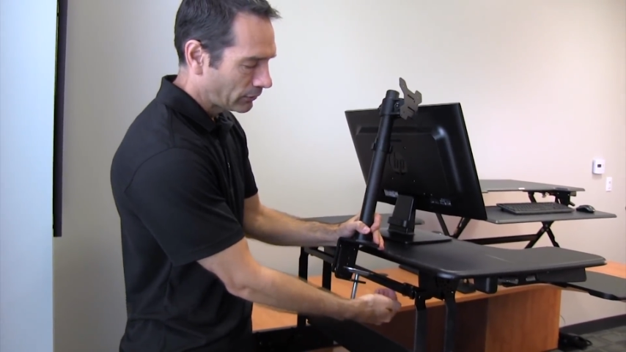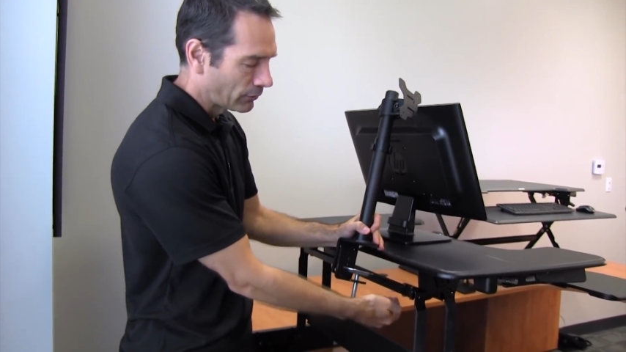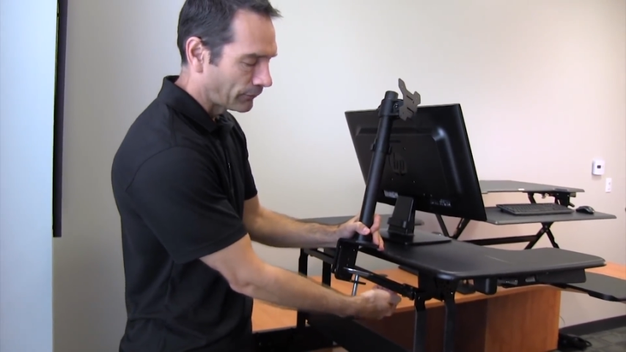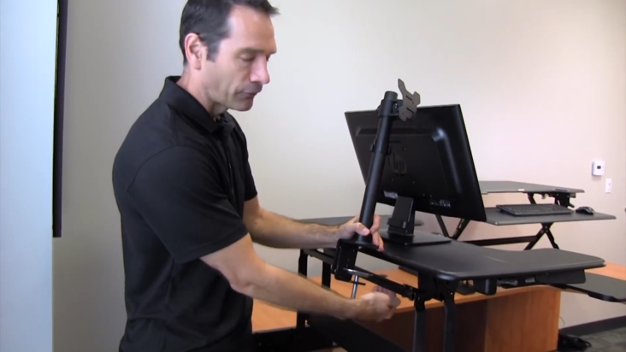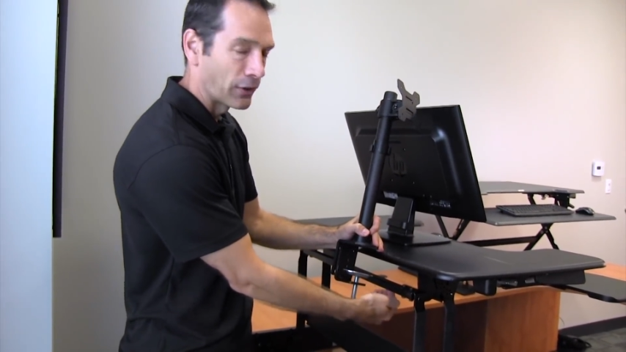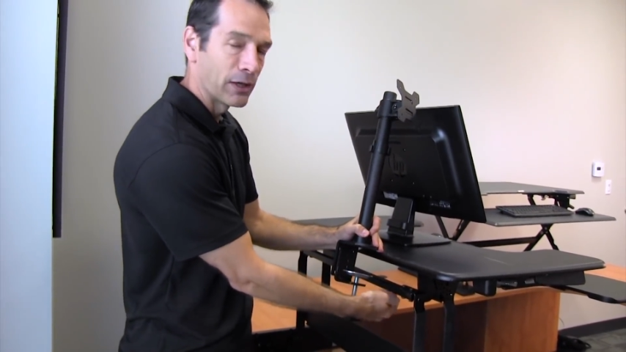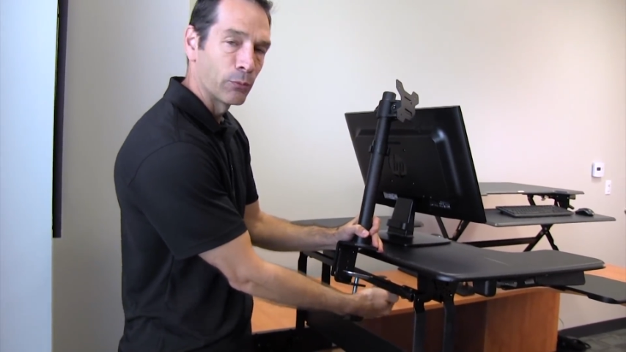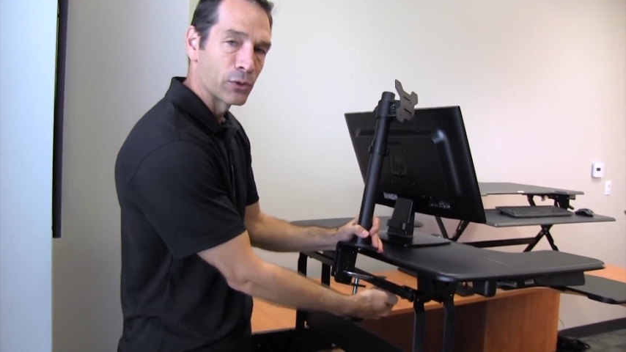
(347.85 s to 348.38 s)
the
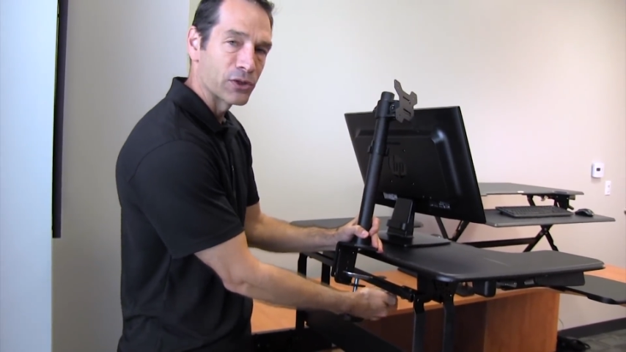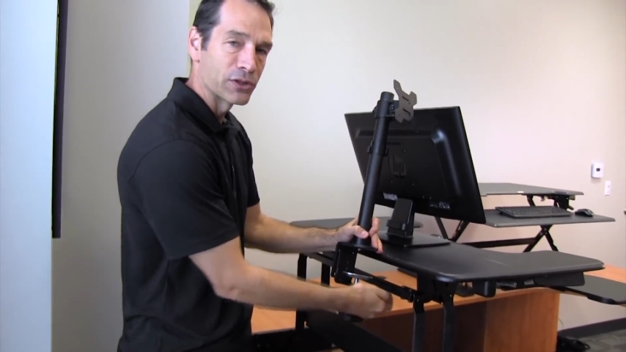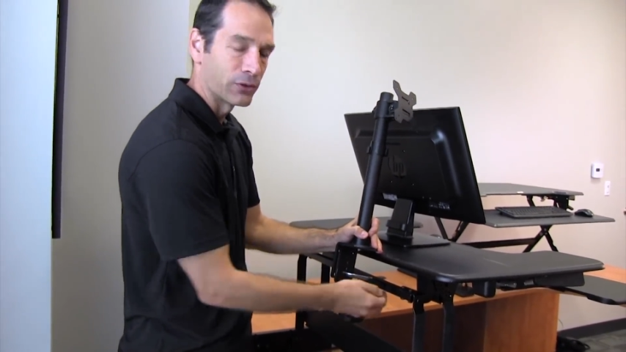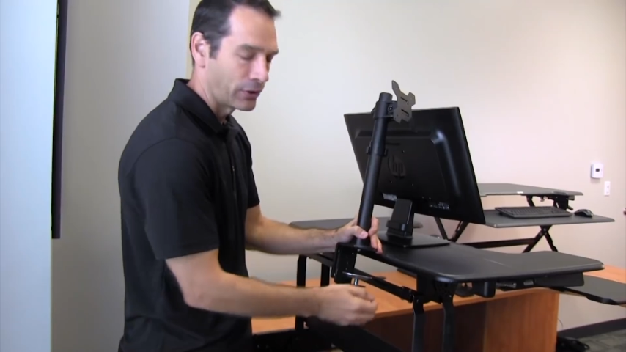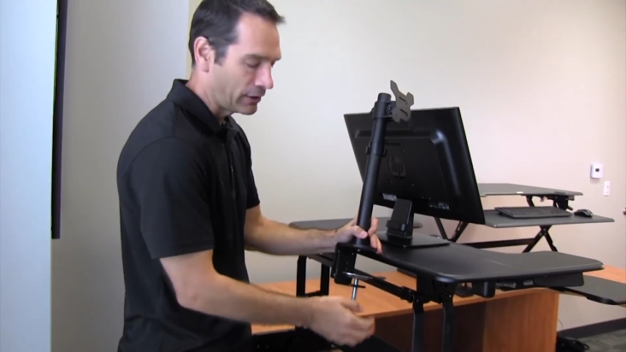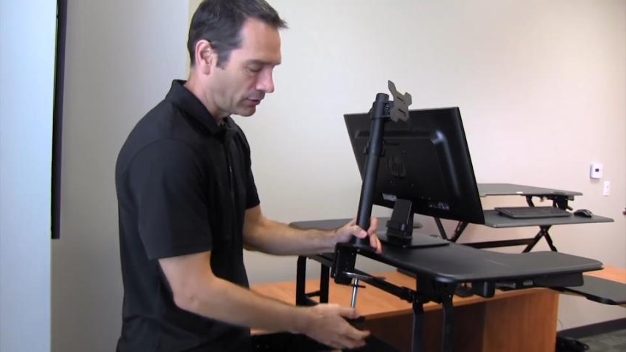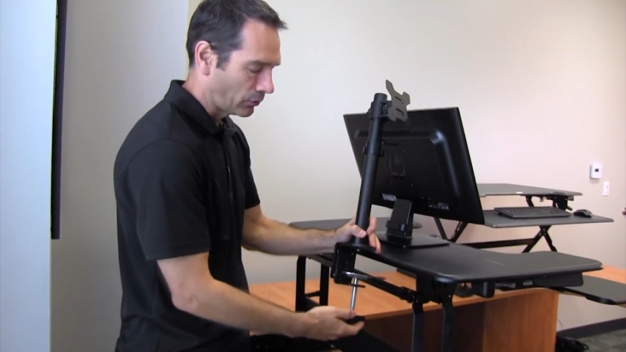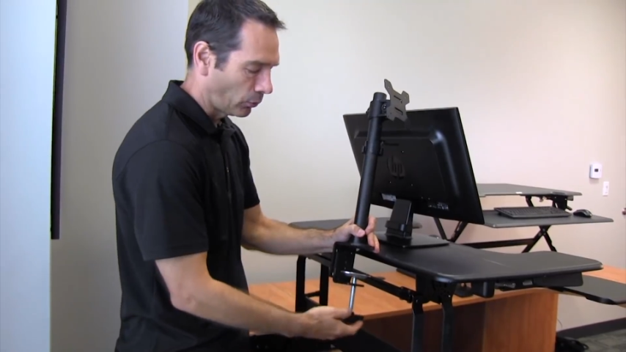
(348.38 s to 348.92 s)
frame would
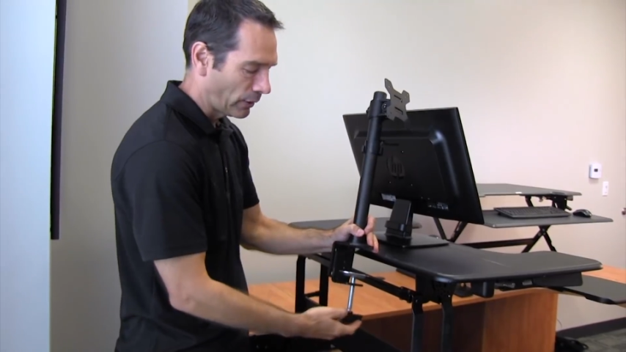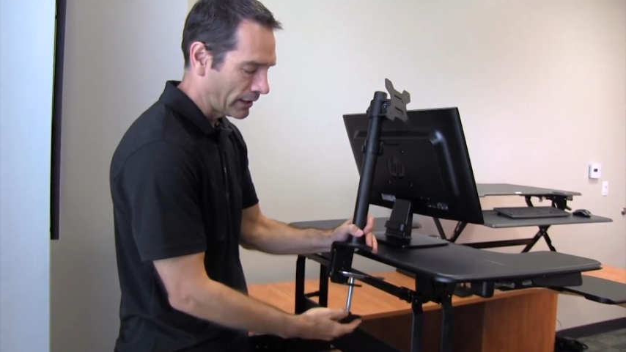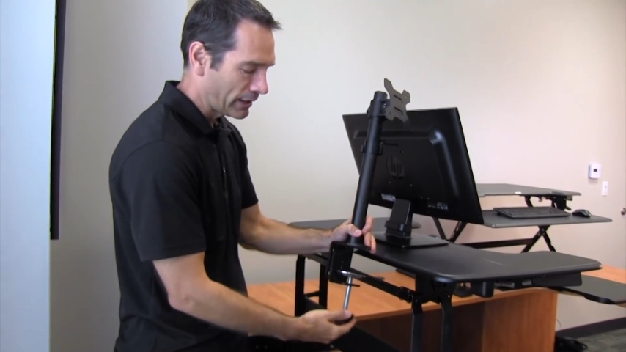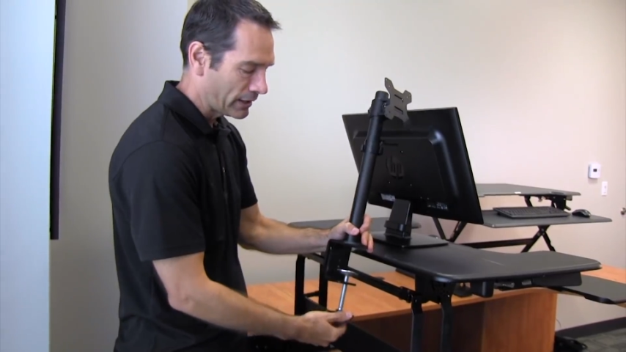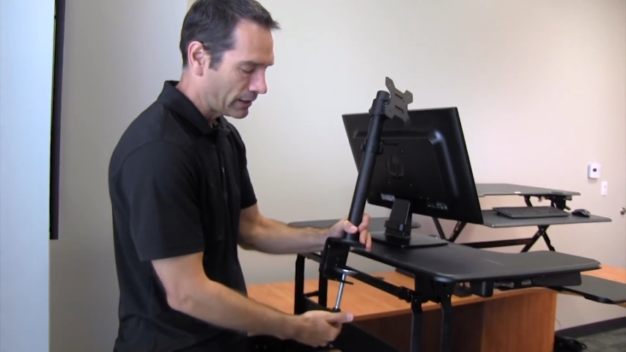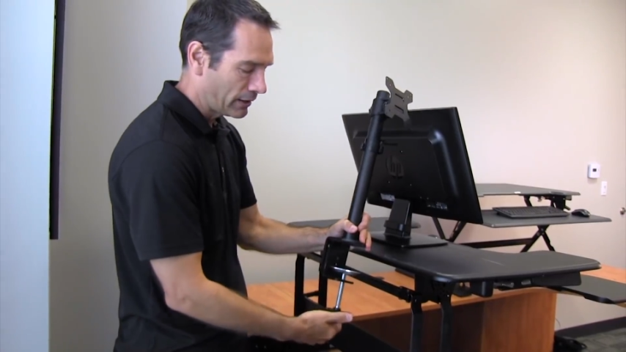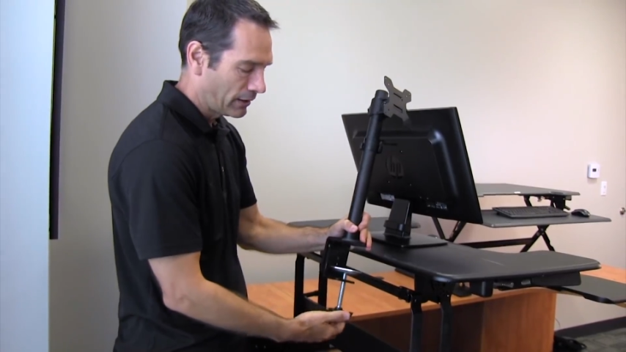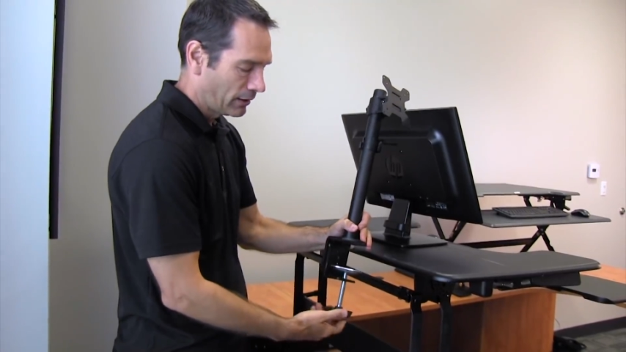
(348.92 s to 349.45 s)
still get in the
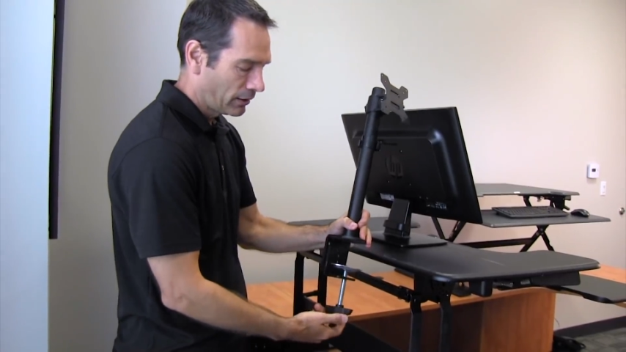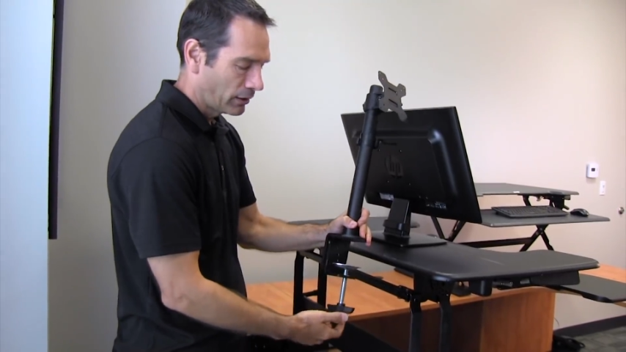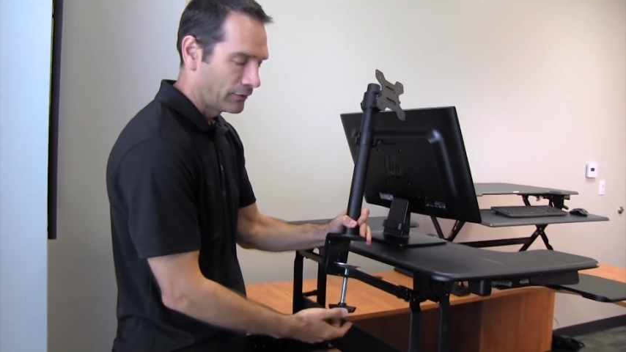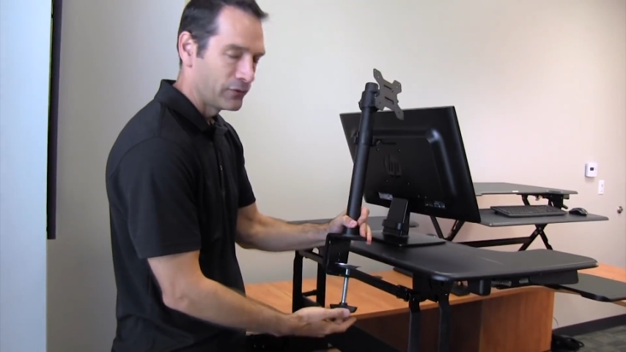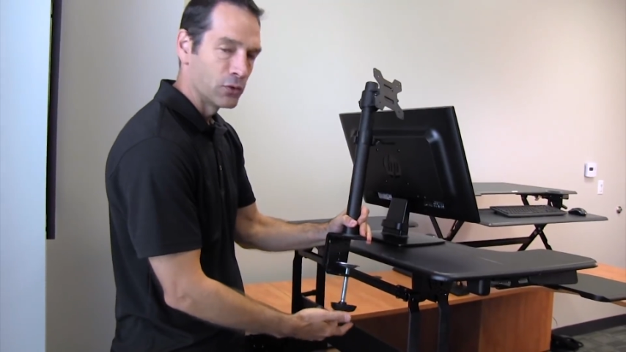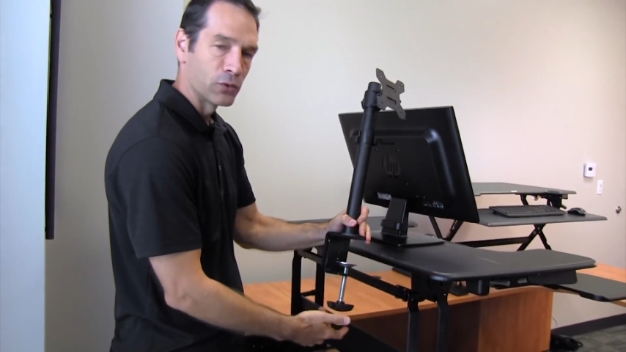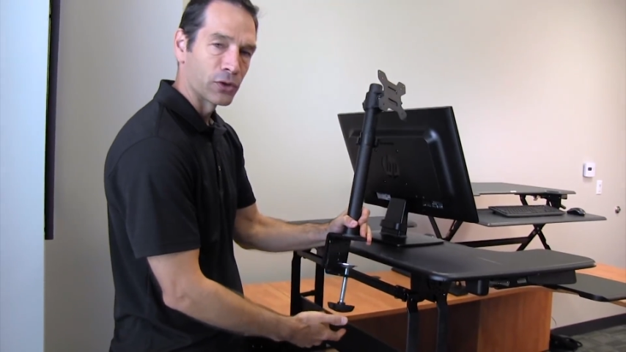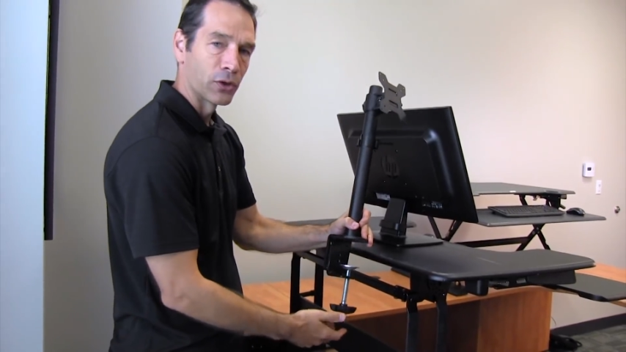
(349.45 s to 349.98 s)
way
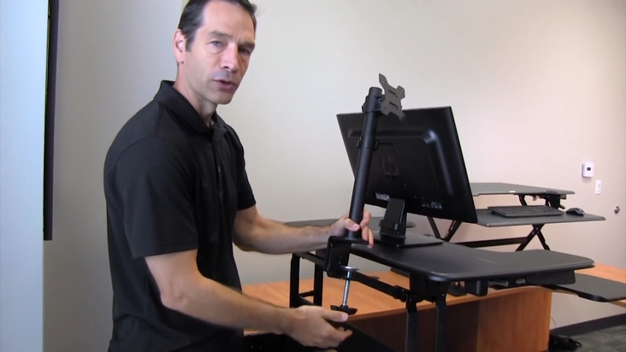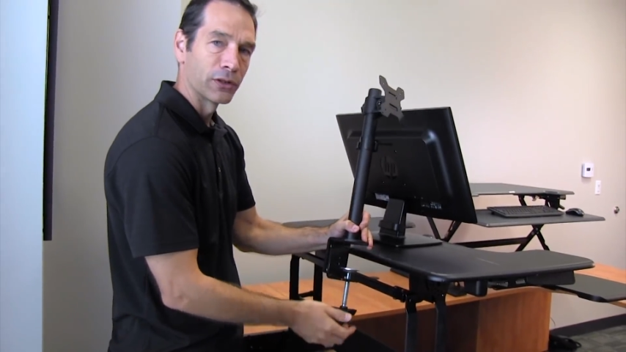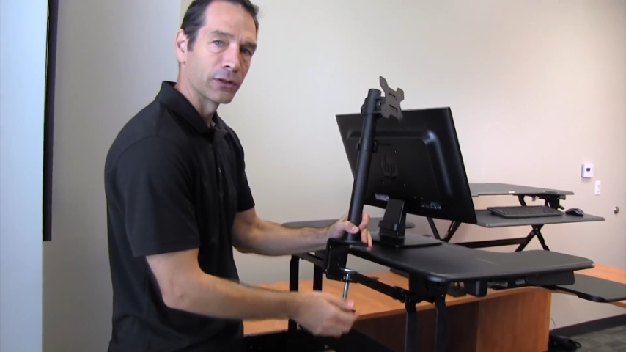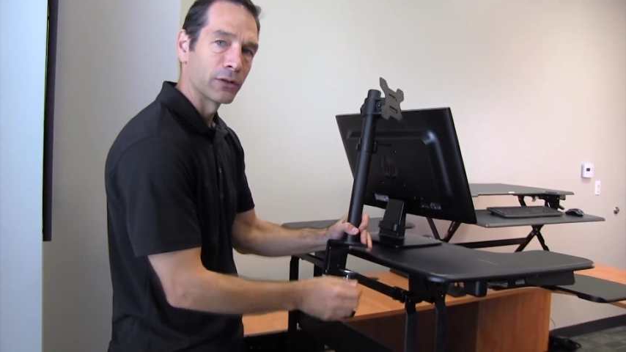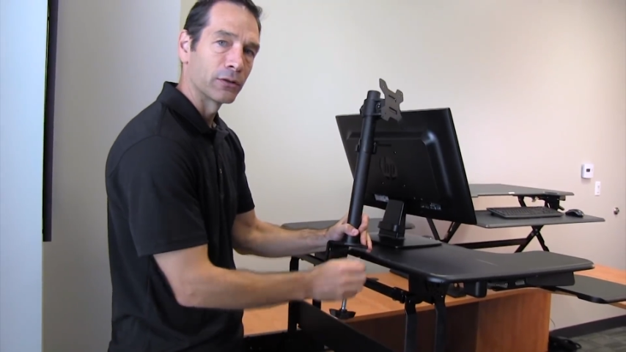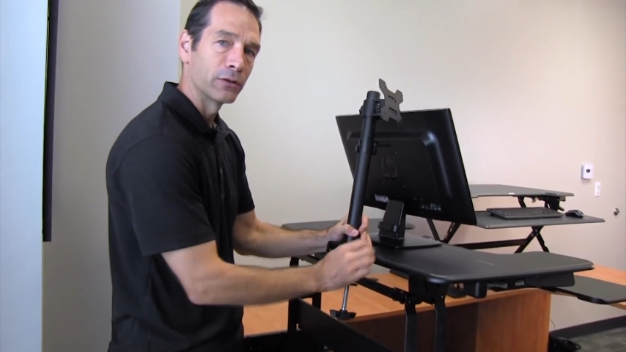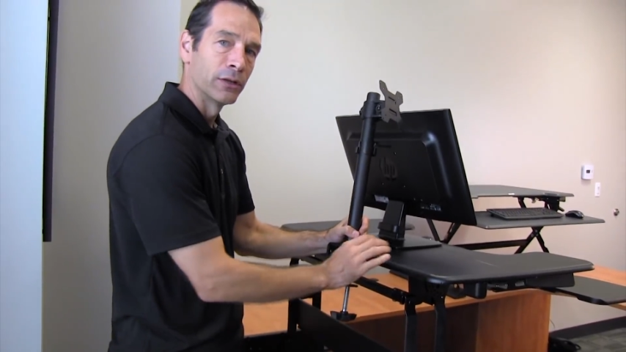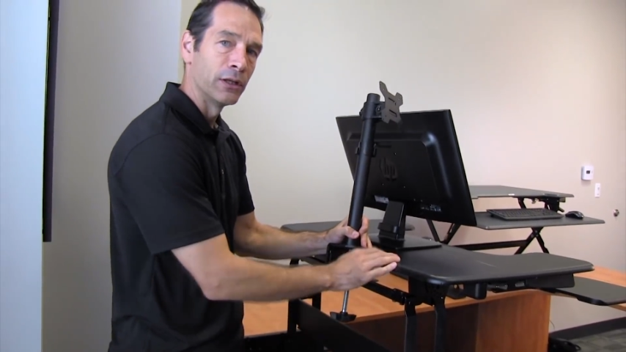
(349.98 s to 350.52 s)
of you
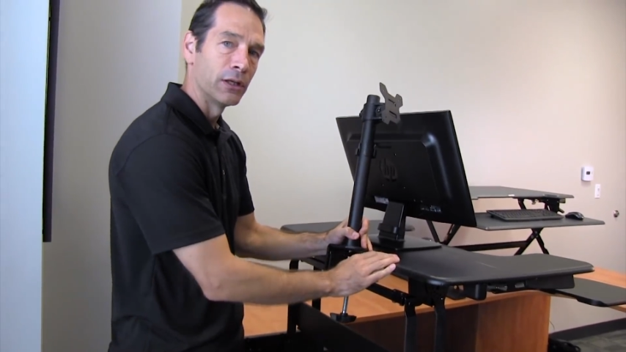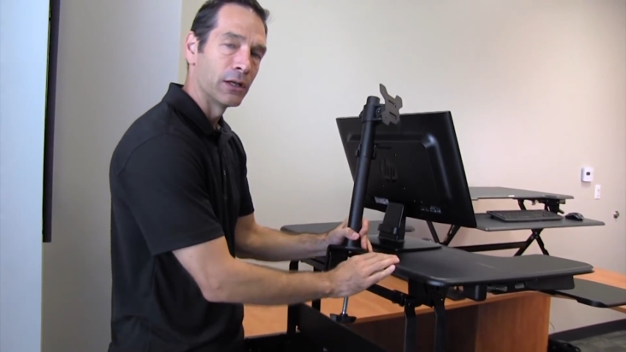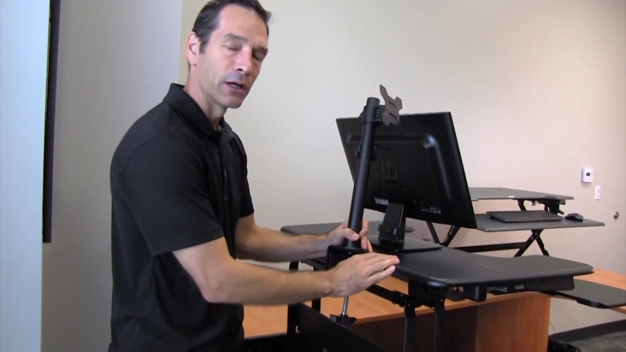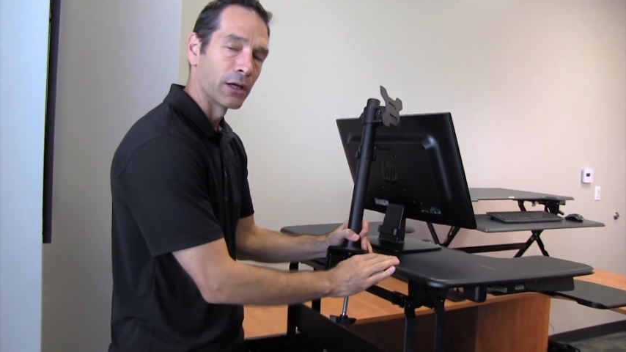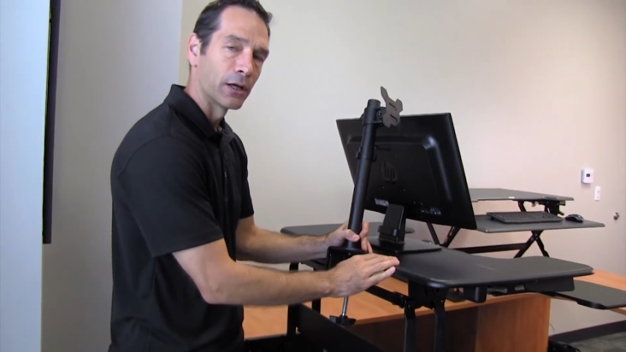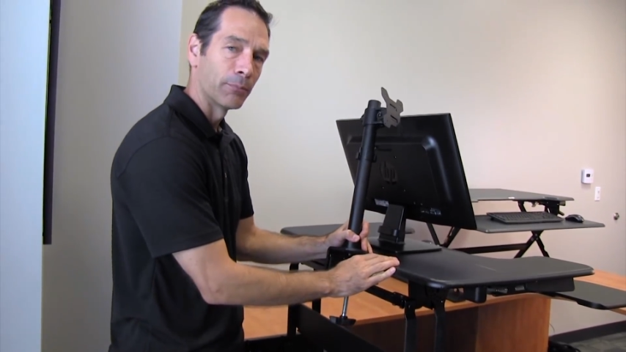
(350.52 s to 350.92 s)
turning the